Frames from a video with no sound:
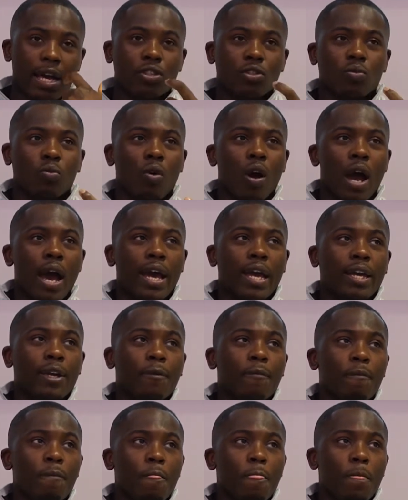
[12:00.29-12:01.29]
that's
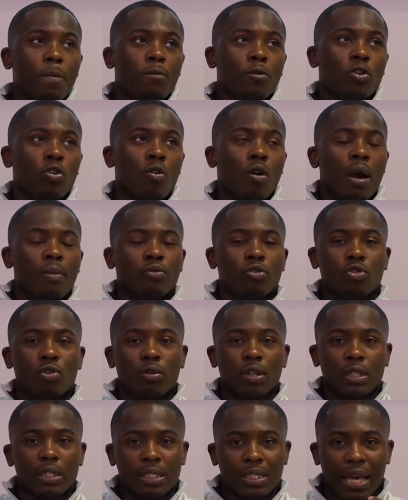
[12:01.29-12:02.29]
why, I'm
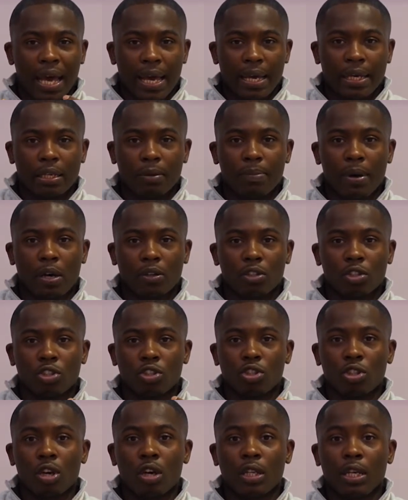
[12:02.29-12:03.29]
so excited about
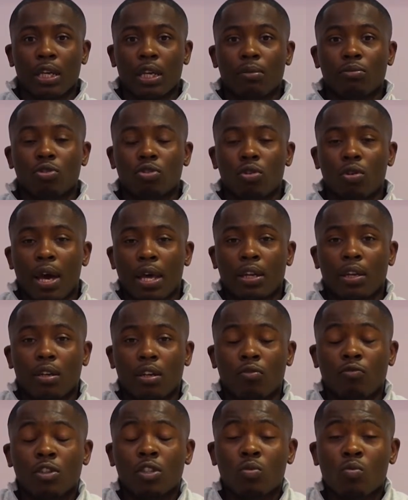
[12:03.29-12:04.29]
this journey. And
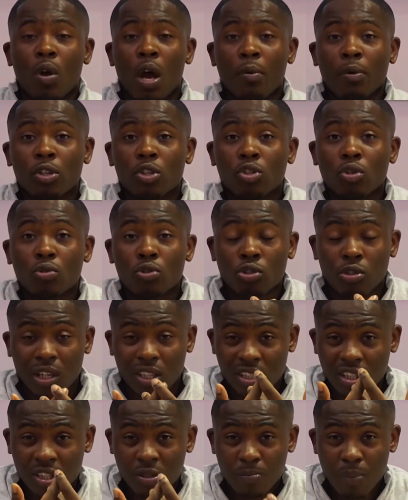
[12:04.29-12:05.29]
the reason why we're so
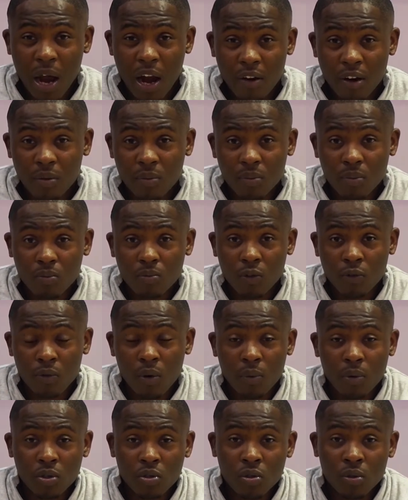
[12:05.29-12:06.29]
transparent with
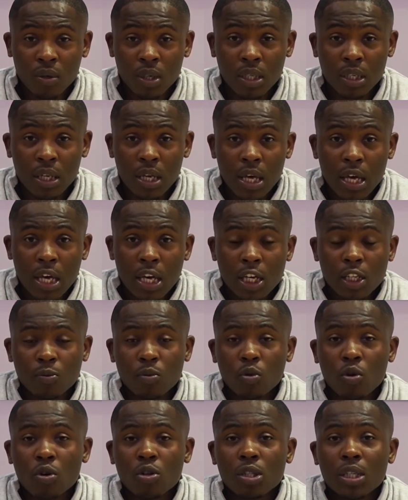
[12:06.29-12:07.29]
what we're doing is
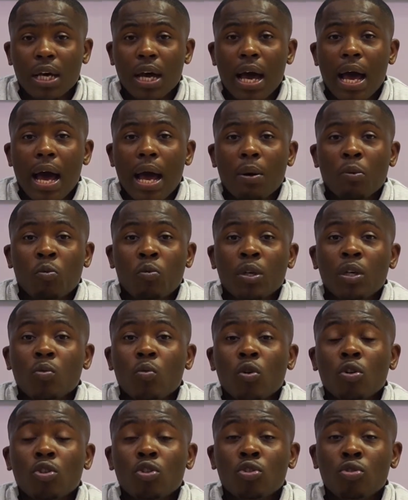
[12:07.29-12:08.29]
because we
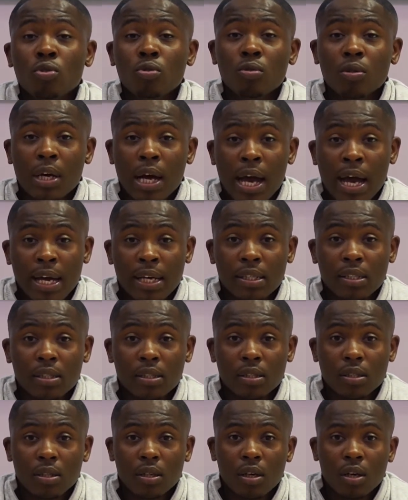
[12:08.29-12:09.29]
want you
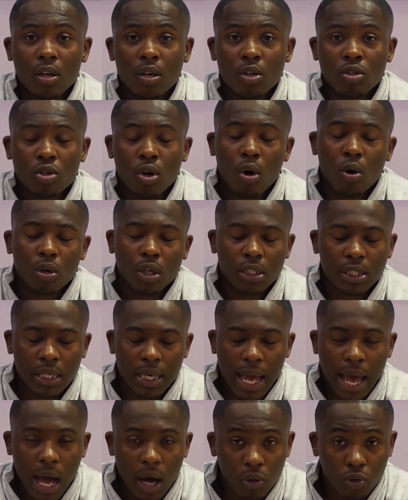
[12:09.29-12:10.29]
guys to hold us
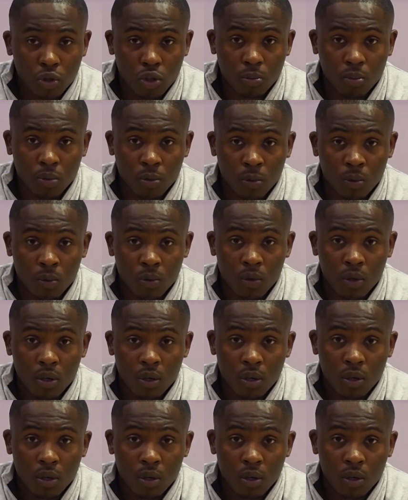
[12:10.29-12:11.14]
accountable